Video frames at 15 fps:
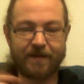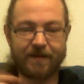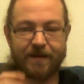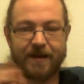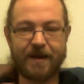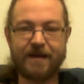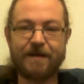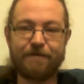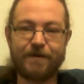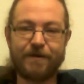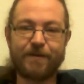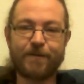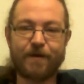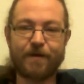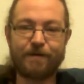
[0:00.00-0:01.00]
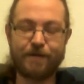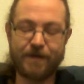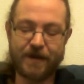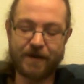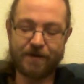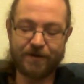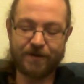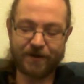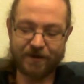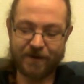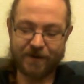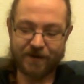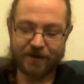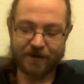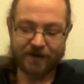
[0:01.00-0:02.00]
getting everything right for you so
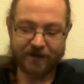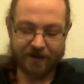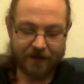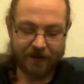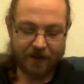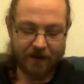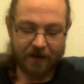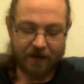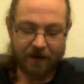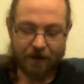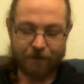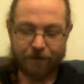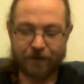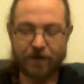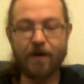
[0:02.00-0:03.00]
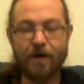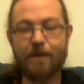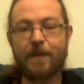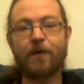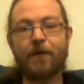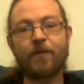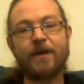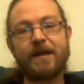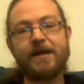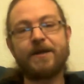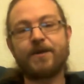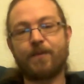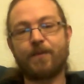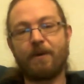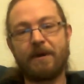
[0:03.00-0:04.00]
much, that I forgot about release
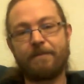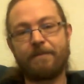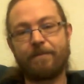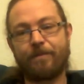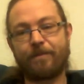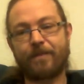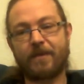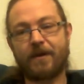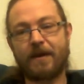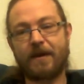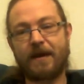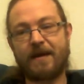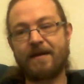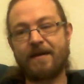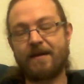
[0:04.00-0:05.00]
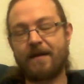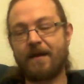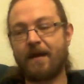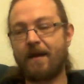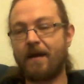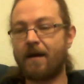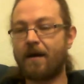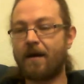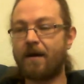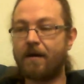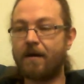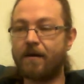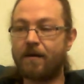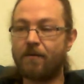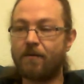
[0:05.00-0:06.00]
spray. Okay,
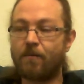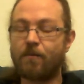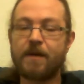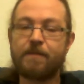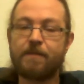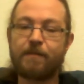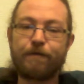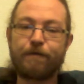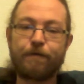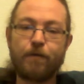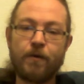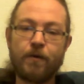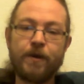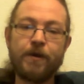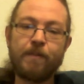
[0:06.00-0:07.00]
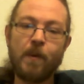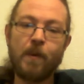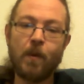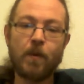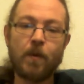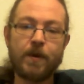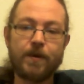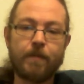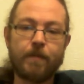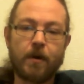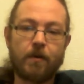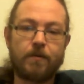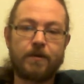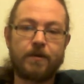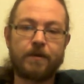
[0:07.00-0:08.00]
before you pour your
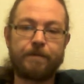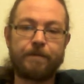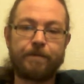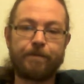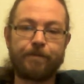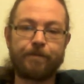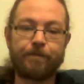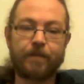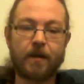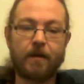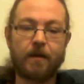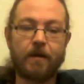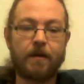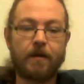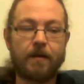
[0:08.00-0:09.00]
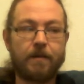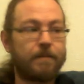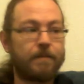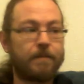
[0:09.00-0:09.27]
mold, I